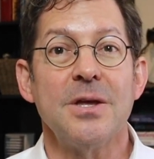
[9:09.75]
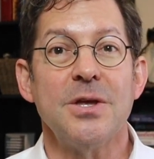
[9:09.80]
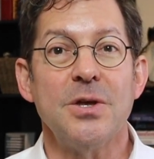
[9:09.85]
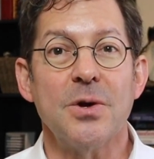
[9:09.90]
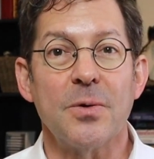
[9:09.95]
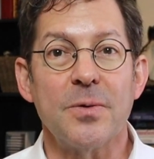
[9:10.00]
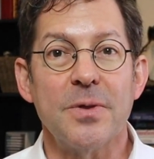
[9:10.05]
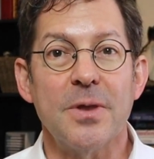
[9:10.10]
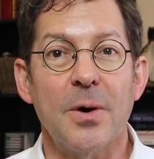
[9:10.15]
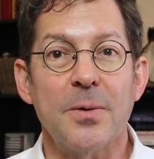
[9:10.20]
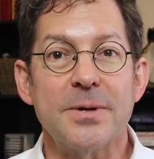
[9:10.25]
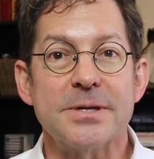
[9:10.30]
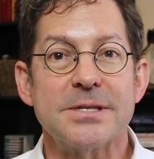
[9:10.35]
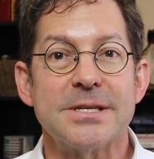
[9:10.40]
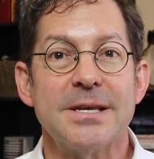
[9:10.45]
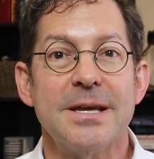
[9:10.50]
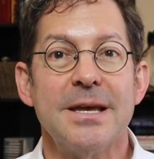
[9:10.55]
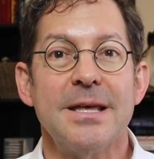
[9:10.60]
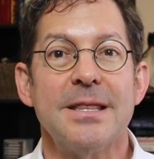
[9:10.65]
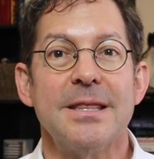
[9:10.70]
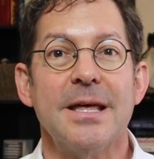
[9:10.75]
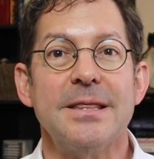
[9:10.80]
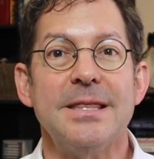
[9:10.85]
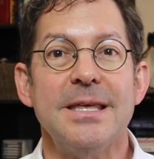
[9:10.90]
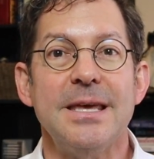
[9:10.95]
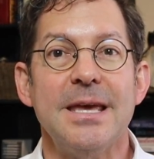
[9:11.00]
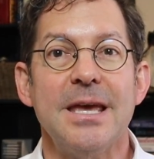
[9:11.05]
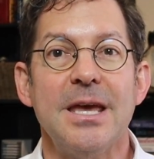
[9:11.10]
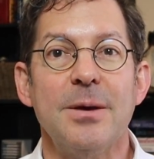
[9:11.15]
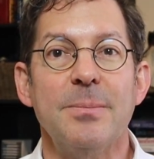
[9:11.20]
you'll notice that
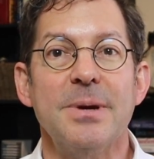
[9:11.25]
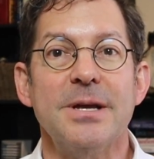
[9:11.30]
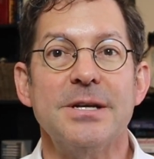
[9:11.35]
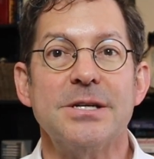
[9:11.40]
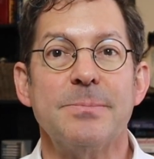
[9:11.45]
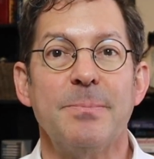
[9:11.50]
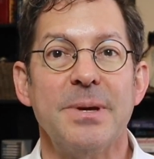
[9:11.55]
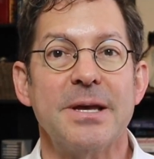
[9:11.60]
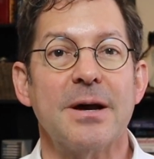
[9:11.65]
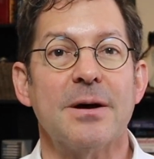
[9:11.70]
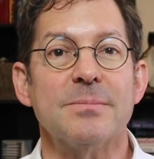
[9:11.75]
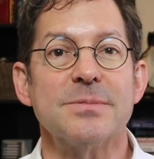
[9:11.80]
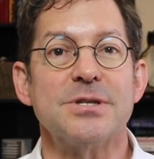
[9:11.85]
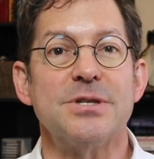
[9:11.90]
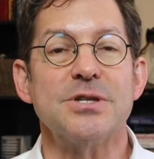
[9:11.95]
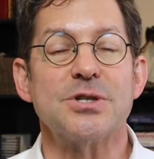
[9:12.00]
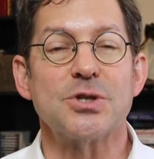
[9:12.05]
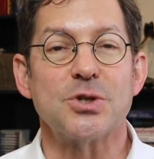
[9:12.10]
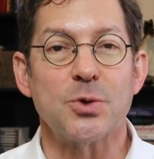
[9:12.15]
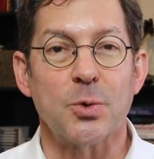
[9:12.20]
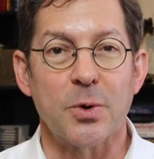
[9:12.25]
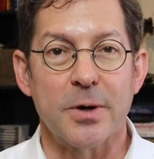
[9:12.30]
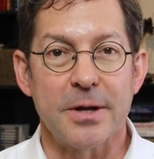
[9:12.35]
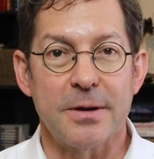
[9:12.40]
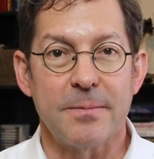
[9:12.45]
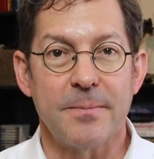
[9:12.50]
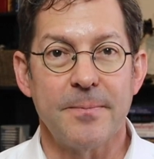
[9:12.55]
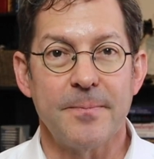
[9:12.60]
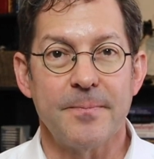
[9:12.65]
the image becomes distorted.